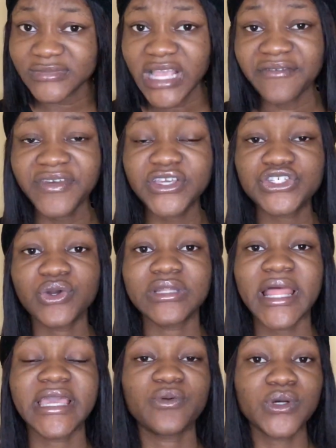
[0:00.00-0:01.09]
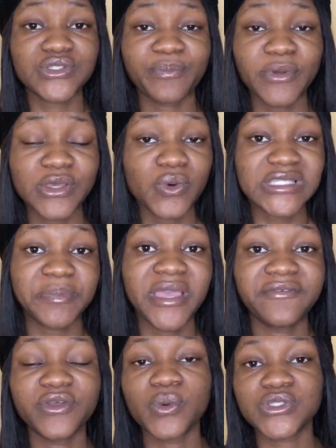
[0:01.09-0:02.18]
eviction. Like, it was
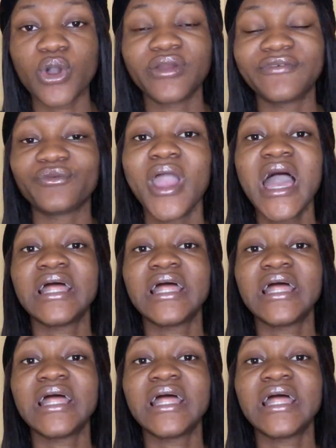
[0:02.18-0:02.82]
painful, it was hurtful.